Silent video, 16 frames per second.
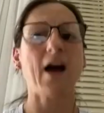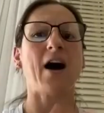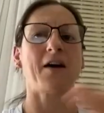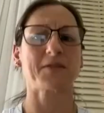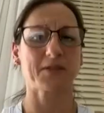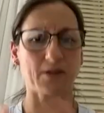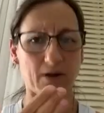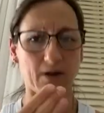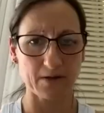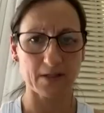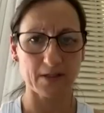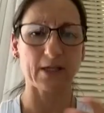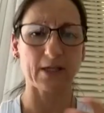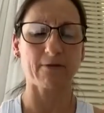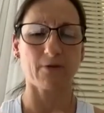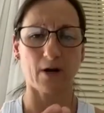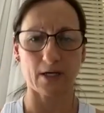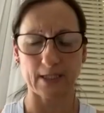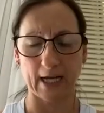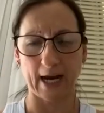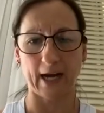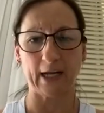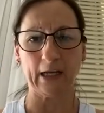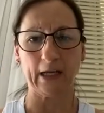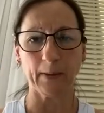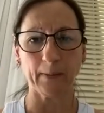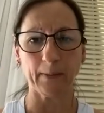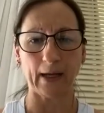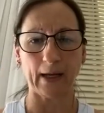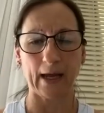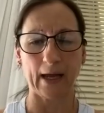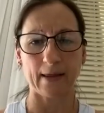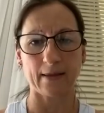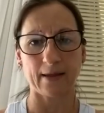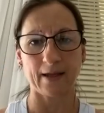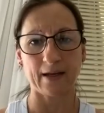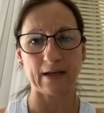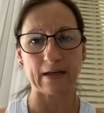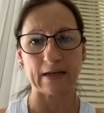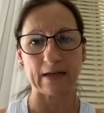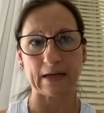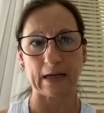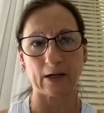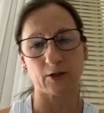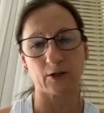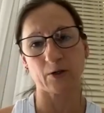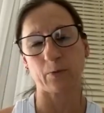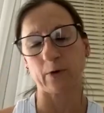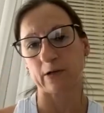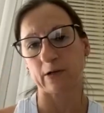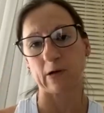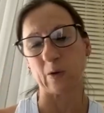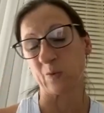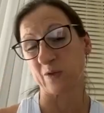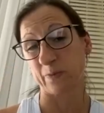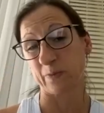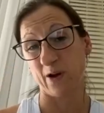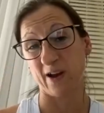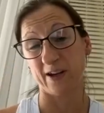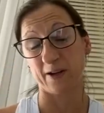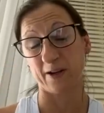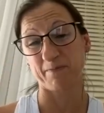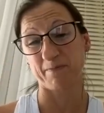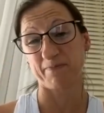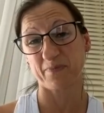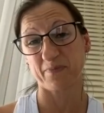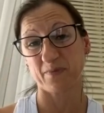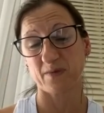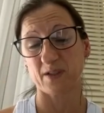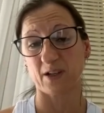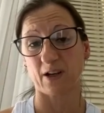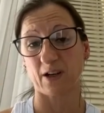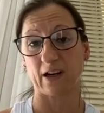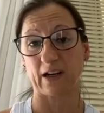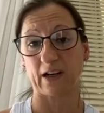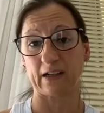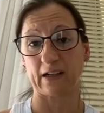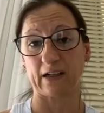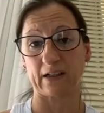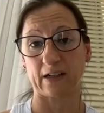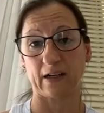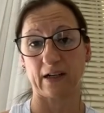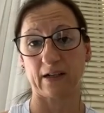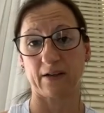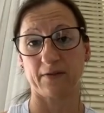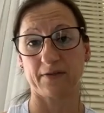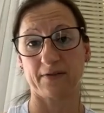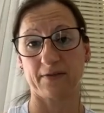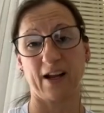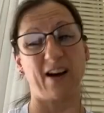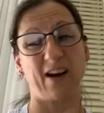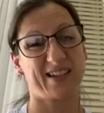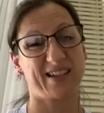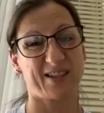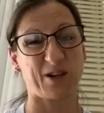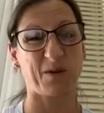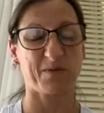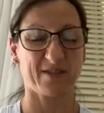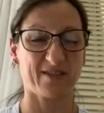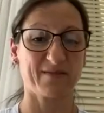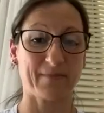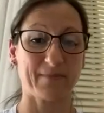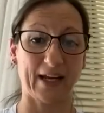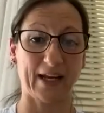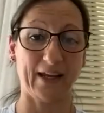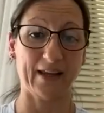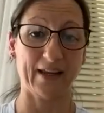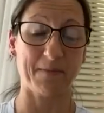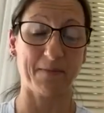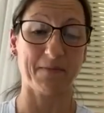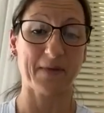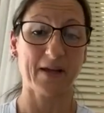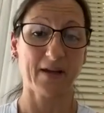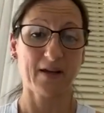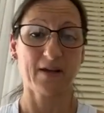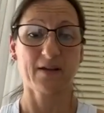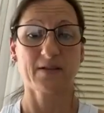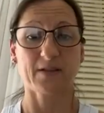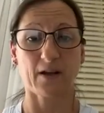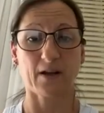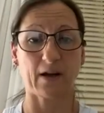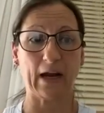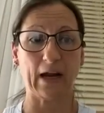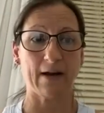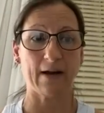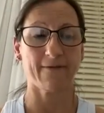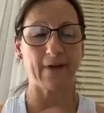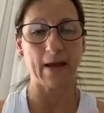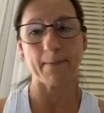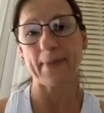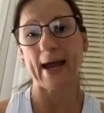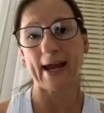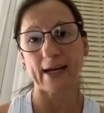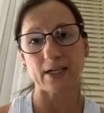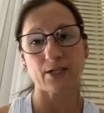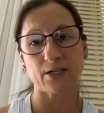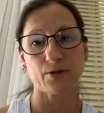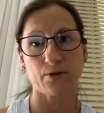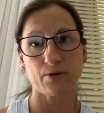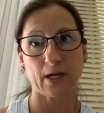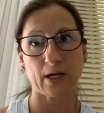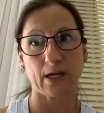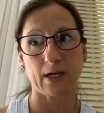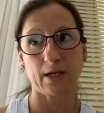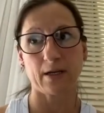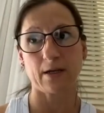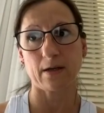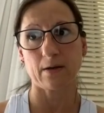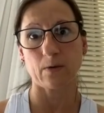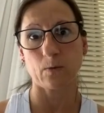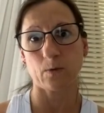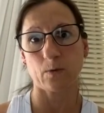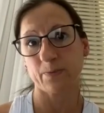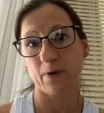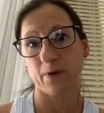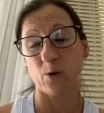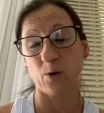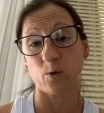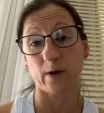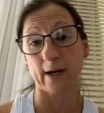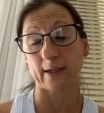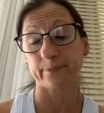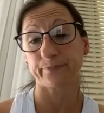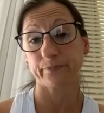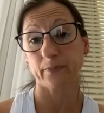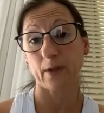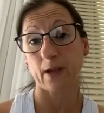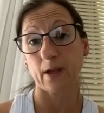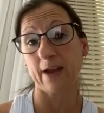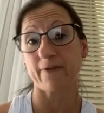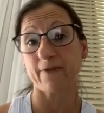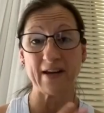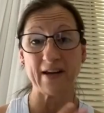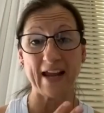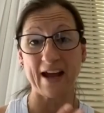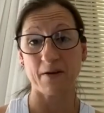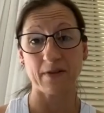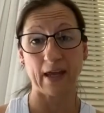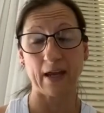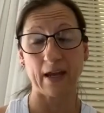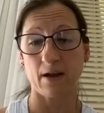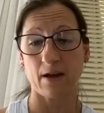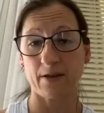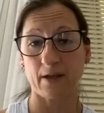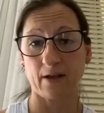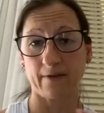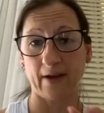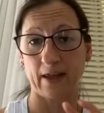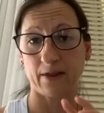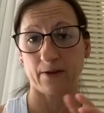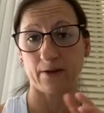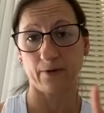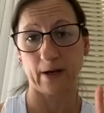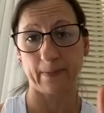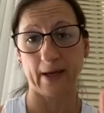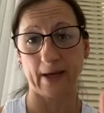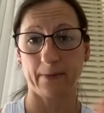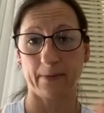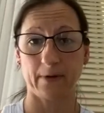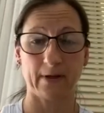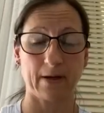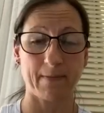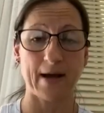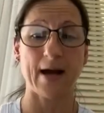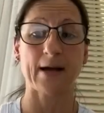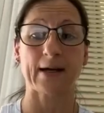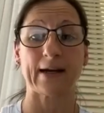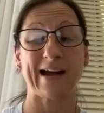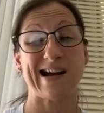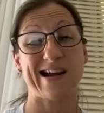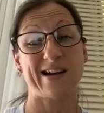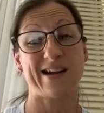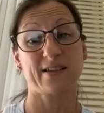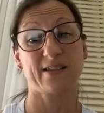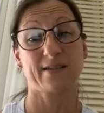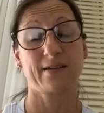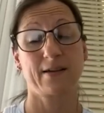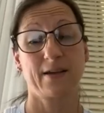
was constantly rotating them, and then it got to a point no one was buying them. So I kind of, I stopped making them. So, and I found pastry was by order. Every now and then, I think I've had 3 people at a market ask.